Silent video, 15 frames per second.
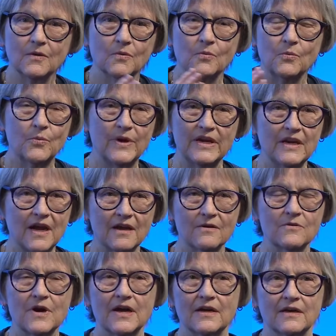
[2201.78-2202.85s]
We
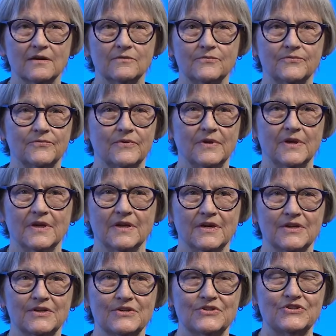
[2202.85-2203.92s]
now have
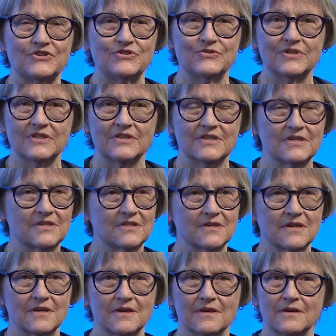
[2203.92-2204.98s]

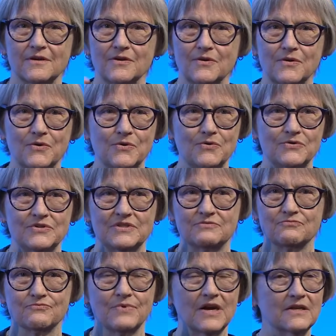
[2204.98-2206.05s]
students whose
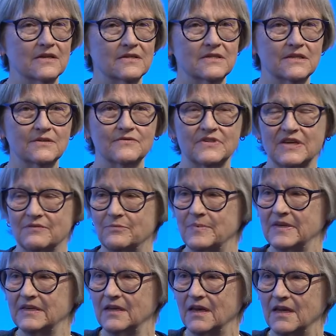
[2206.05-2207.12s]
relatives have
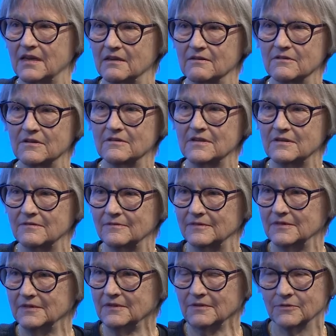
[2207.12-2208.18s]
been killed
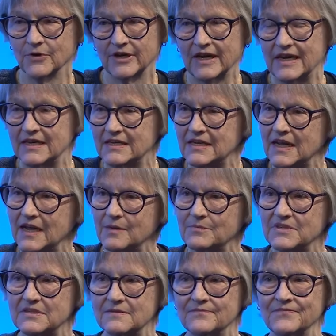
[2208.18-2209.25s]
or
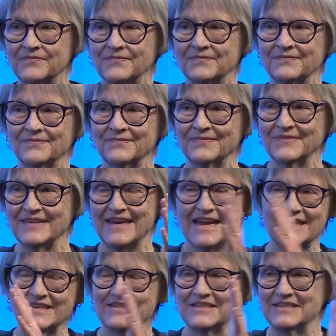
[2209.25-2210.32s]
kidnapped
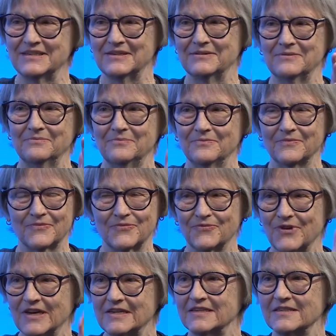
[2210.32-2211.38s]
next to
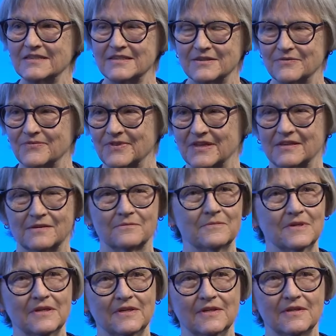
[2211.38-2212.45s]
friends of the
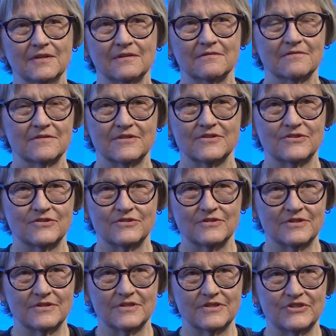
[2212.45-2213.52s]

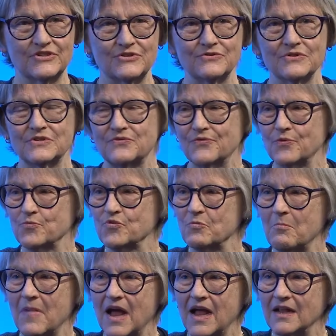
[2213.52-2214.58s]
students from
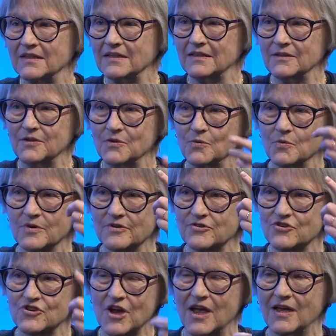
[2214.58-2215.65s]
Ramallah who were
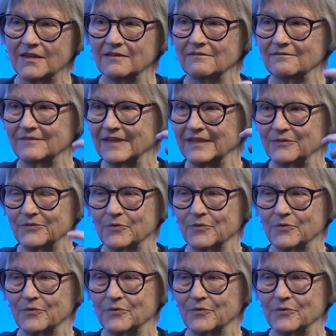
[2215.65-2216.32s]
shot in